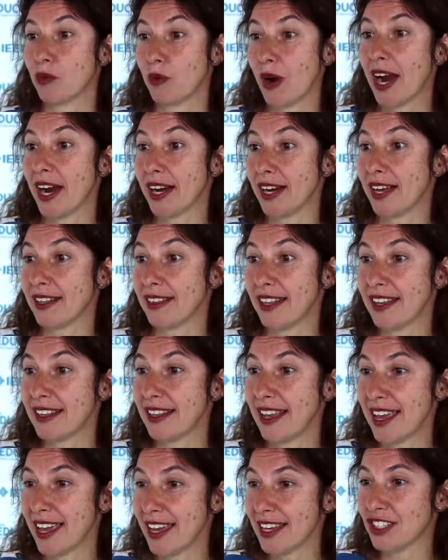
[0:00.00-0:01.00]
Right, at
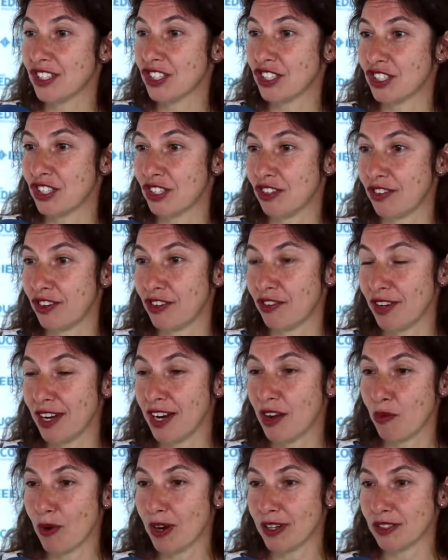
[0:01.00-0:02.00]
that age, children
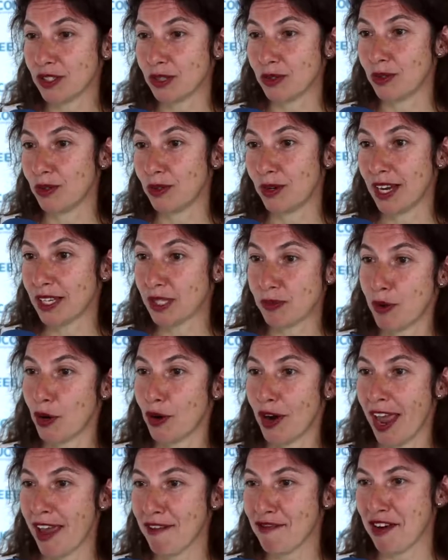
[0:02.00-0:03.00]
really want to
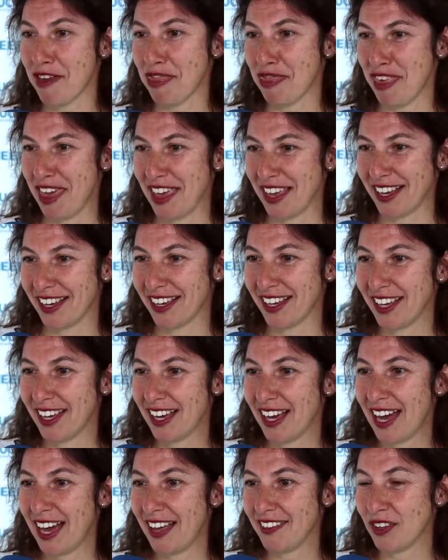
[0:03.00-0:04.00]
explore everything.
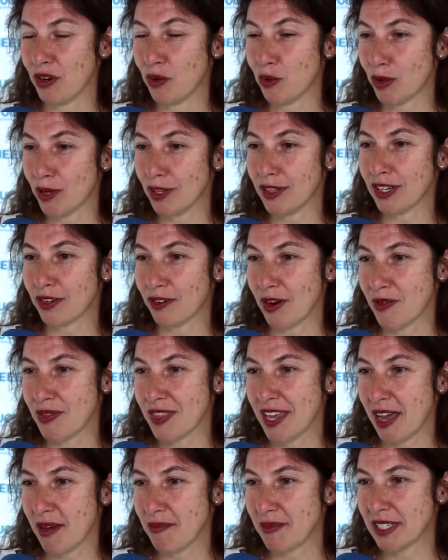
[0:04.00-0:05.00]
And the world
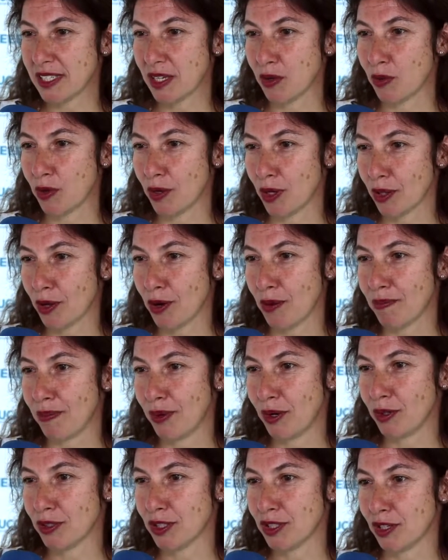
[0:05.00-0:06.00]
around them is a world
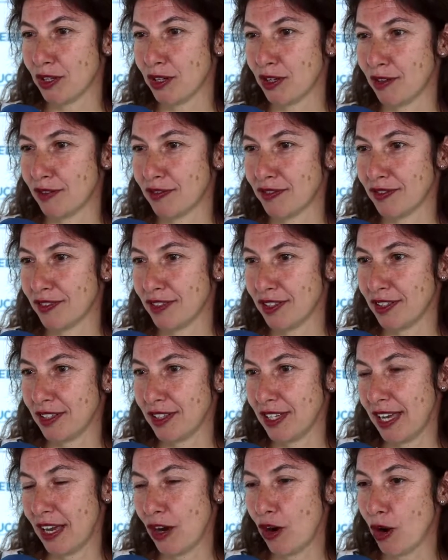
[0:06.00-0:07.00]
composed of
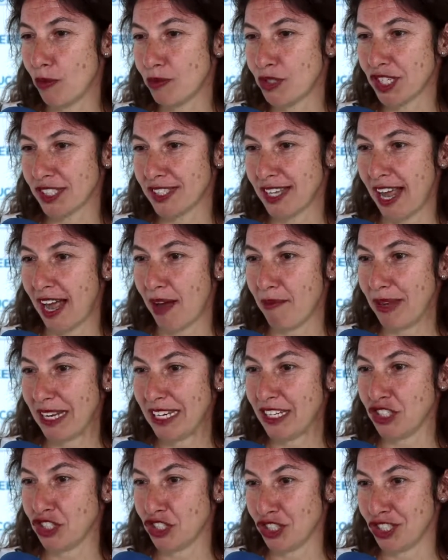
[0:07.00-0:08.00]
uh, objects that have
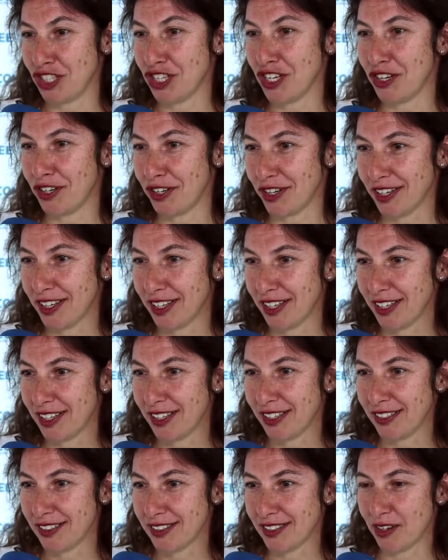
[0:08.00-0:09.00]
been engineered.
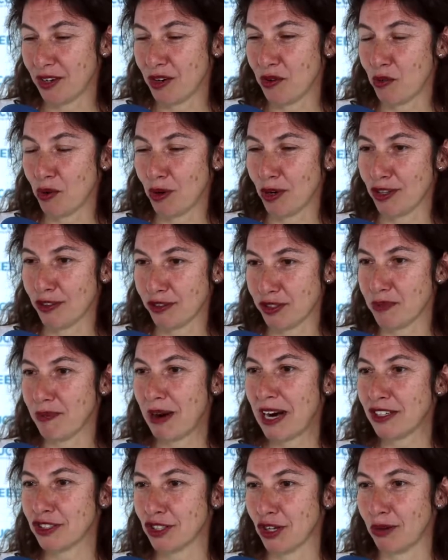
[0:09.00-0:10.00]
It's a world of
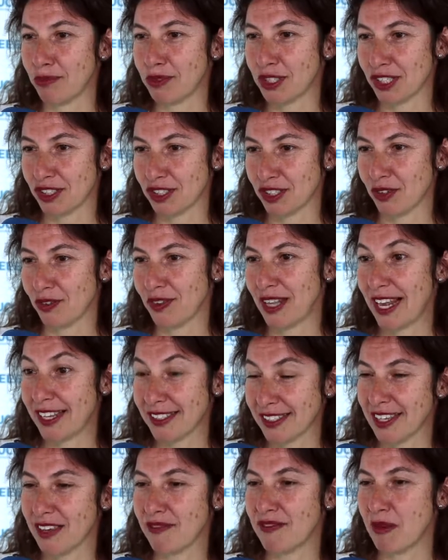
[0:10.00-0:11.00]
smart objects, so
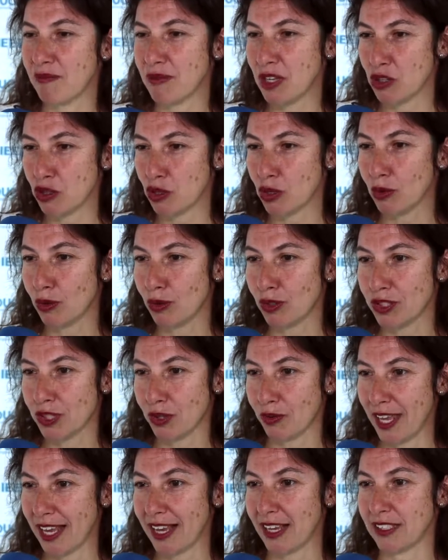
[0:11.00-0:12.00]
let's give them the tools
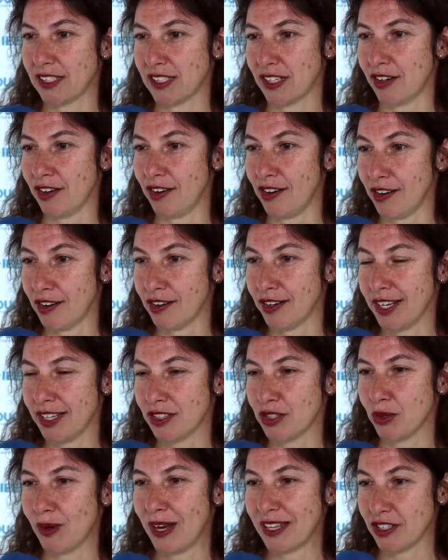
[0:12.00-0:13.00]
so they can start early
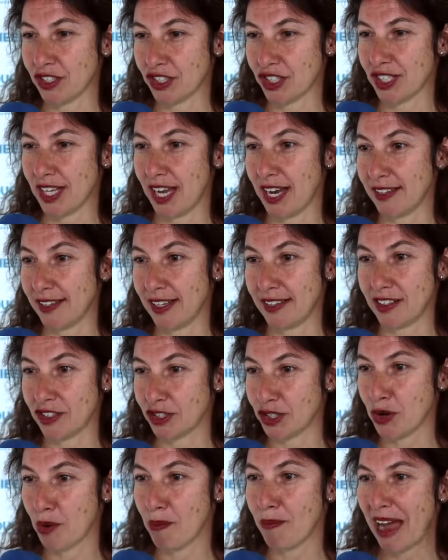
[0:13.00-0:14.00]
to understand that
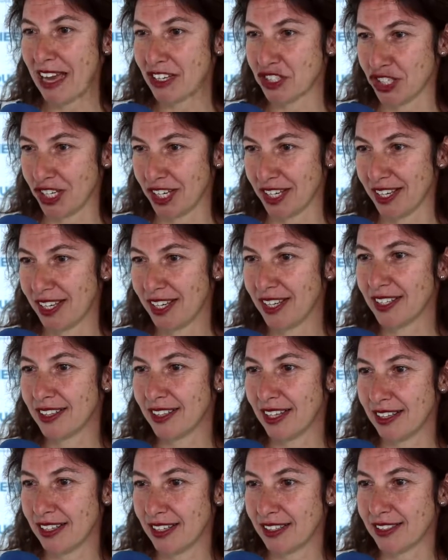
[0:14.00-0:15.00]
there's no magic,
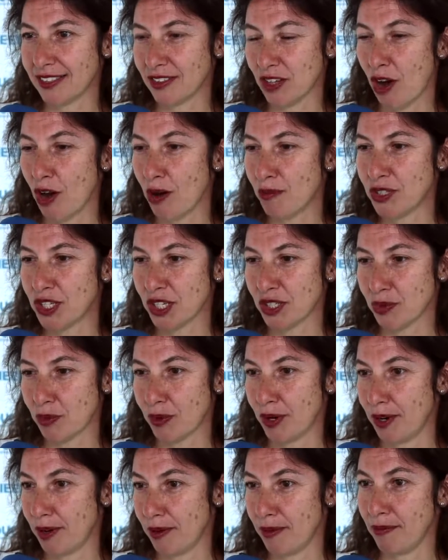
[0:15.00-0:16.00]
that these objects
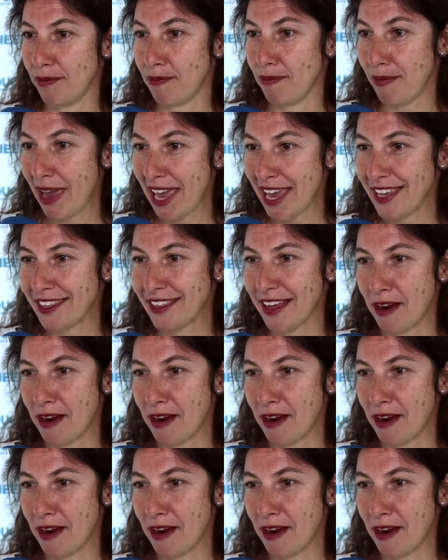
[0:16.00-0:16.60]
were made